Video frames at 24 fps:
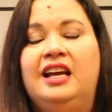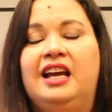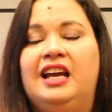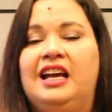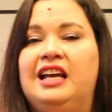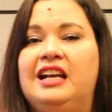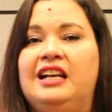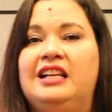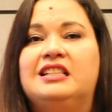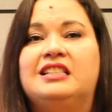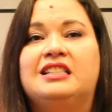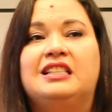
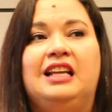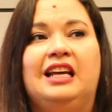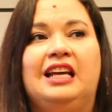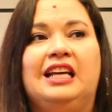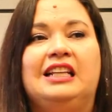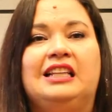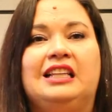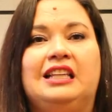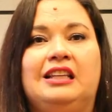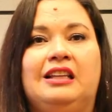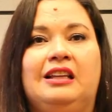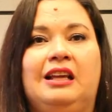And it's,
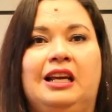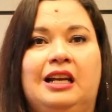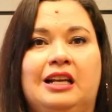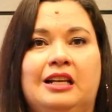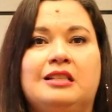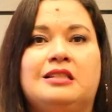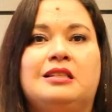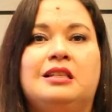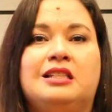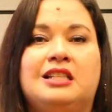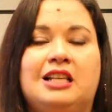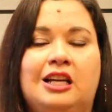it, it
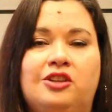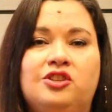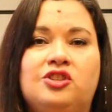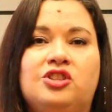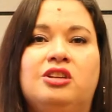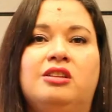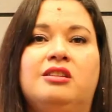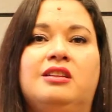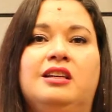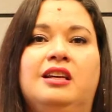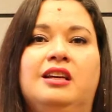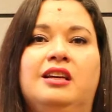is
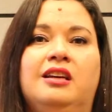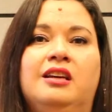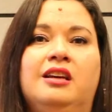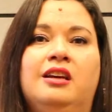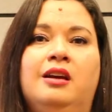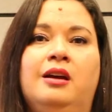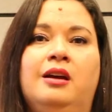essentially